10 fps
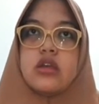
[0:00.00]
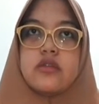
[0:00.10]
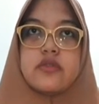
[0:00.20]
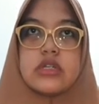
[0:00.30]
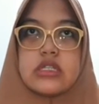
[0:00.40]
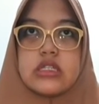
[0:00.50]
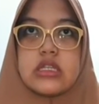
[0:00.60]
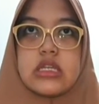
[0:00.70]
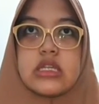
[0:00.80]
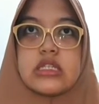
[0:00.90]
First
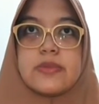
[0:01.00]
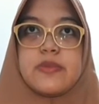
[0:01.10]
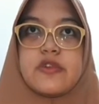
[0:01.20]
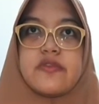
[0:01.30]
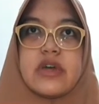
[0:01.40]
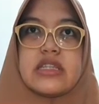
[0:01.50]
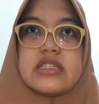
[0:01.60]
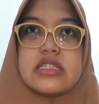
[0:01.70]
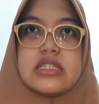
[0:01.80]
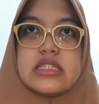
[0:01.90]
is provides
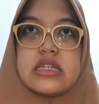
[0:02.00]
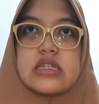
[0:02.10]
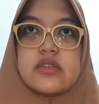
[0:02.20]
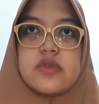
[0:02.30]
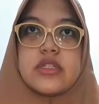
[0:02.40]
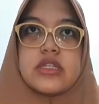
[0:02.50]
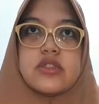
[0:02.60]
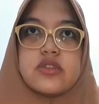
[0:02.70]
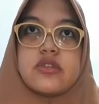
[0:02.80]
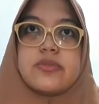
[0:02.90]
teachers with a
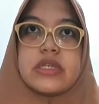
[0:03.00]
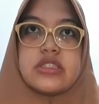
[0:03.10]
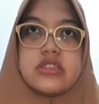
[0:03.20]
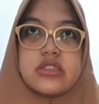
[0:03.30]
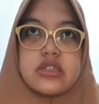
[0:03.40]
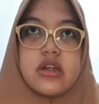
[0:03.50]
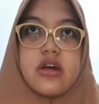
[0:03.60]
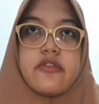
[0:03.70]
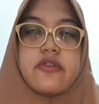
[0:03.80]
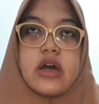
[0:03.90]
true picture
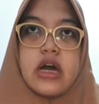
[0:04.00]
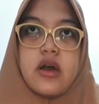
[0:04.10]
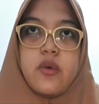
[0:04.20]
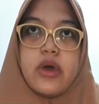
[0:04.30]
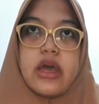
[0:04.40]
of how